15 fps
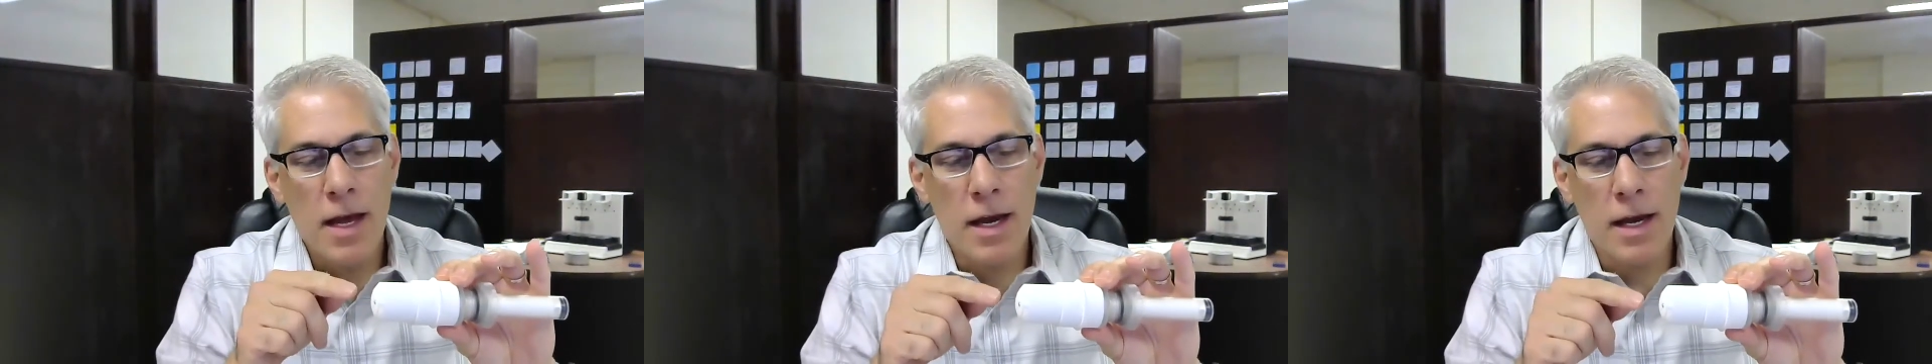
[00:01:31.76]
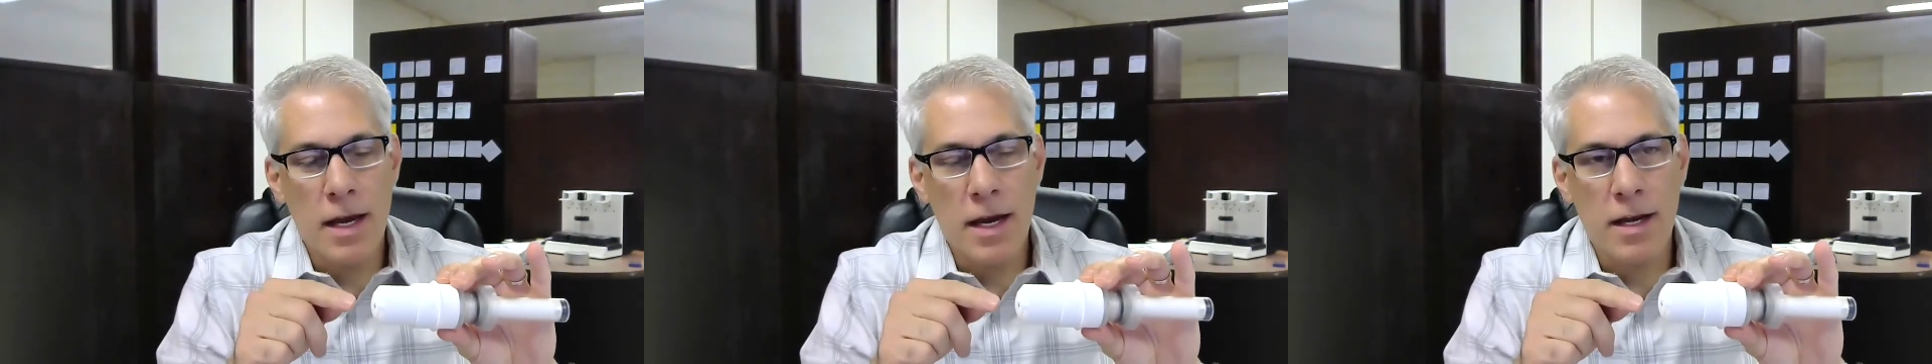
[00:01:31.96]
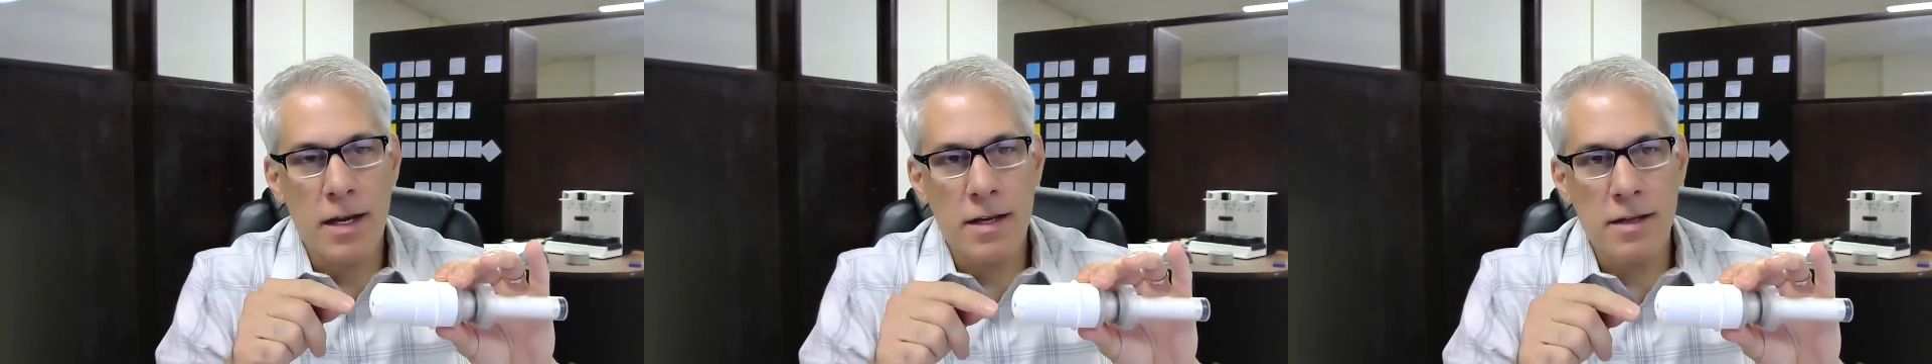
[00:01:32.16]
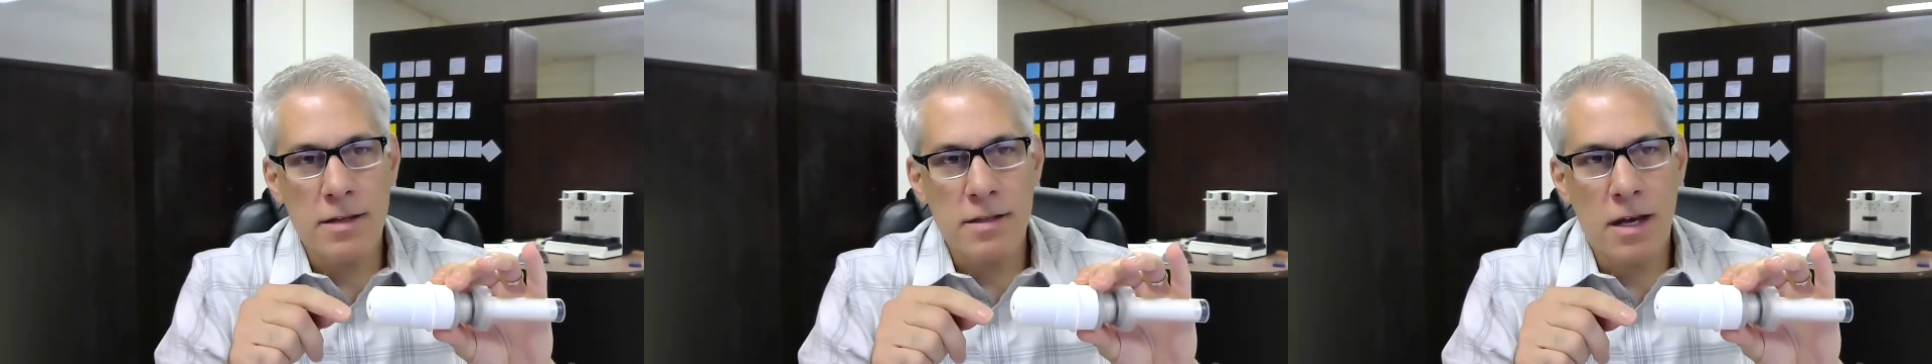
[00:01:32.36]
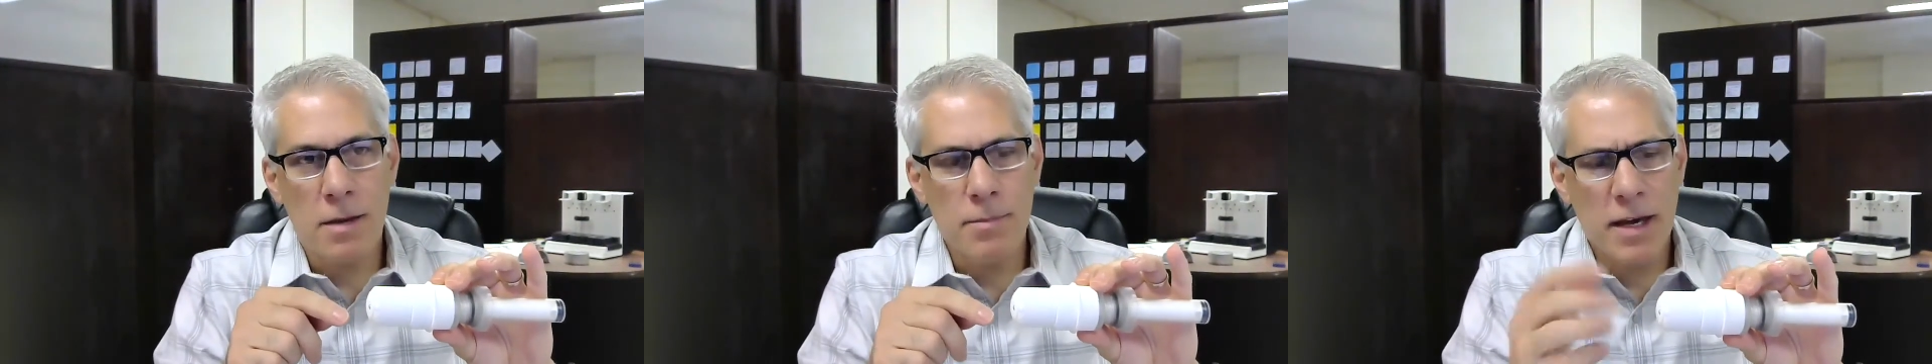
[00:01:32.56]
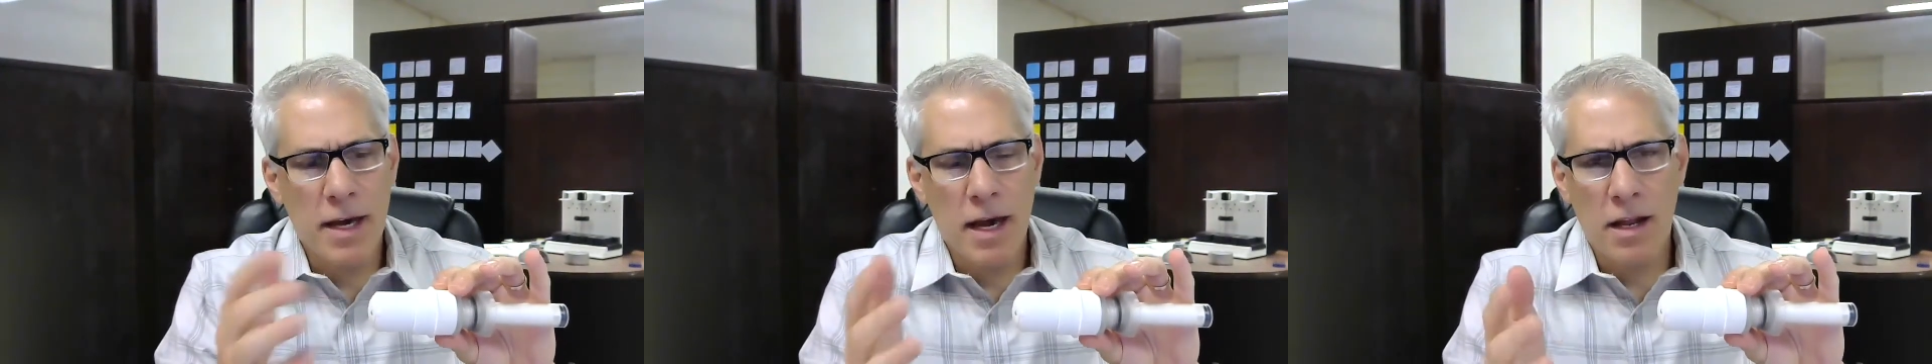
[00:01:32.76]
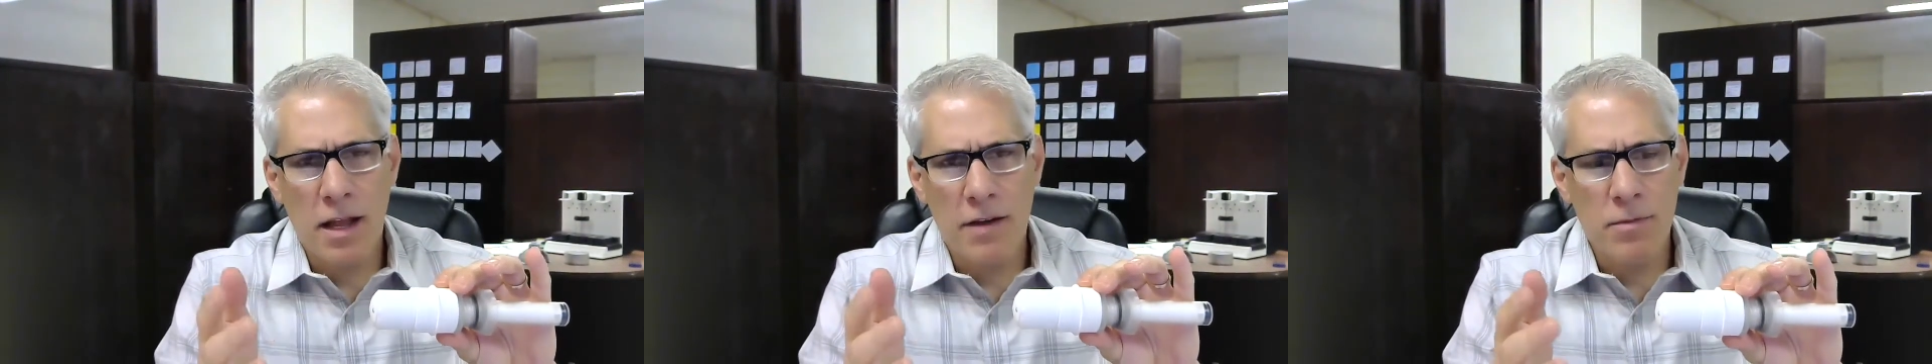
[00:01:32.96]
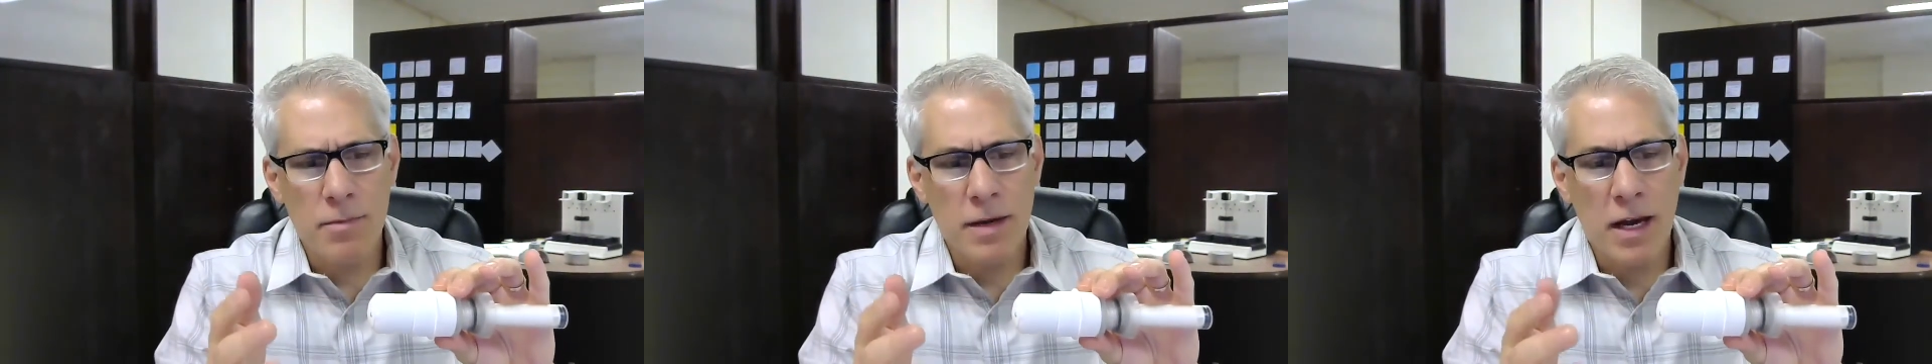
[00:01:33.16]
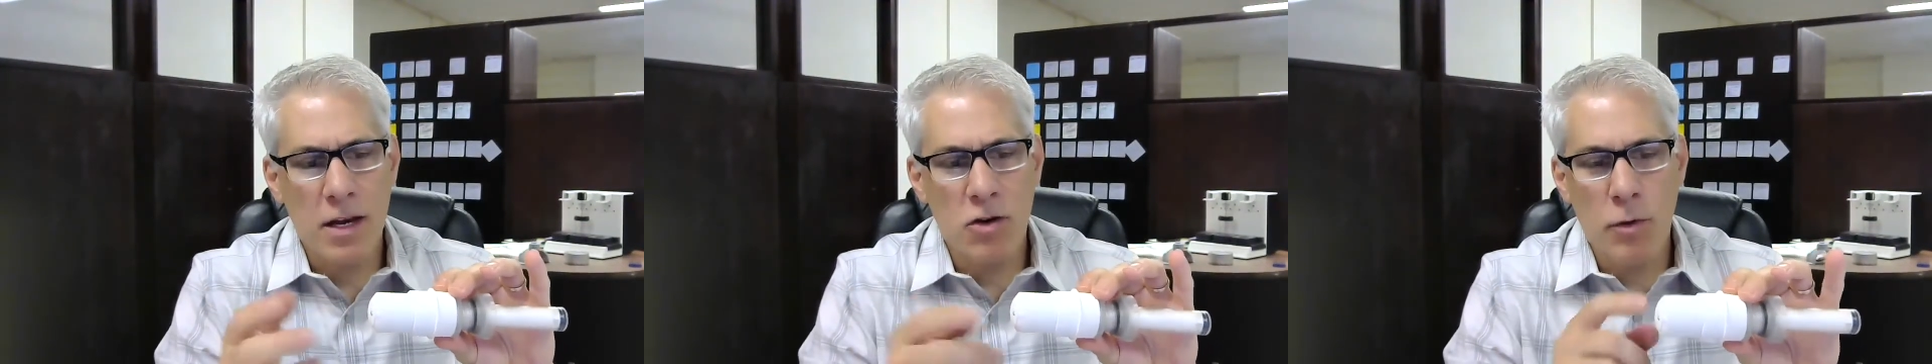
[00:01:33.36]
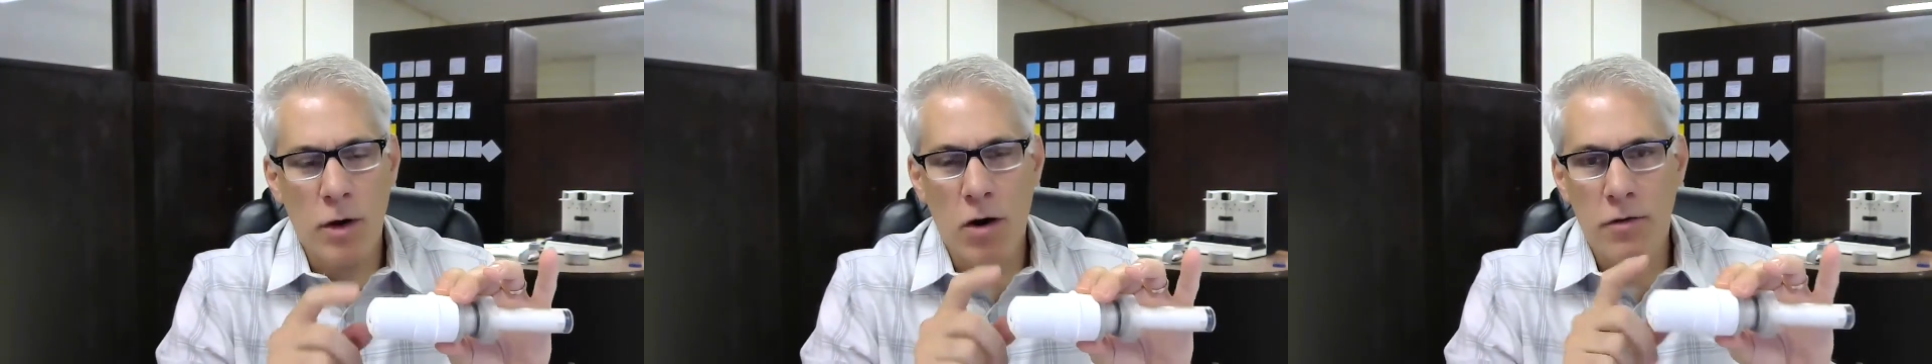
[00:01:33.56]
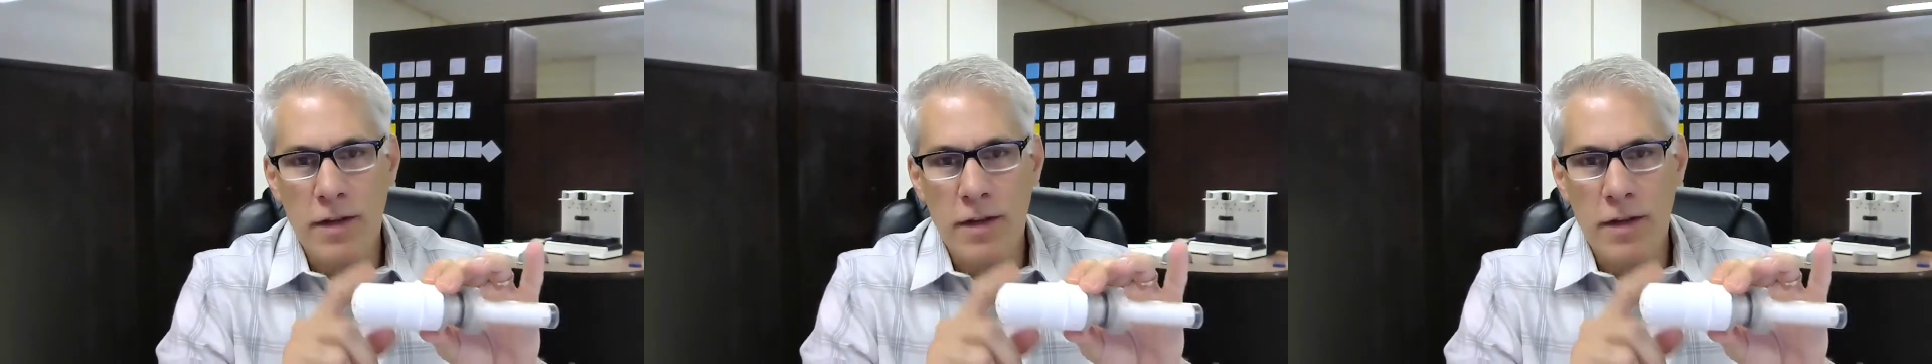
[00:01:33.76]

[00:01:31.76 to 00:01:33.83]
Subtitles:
and it's a PA11, PA12,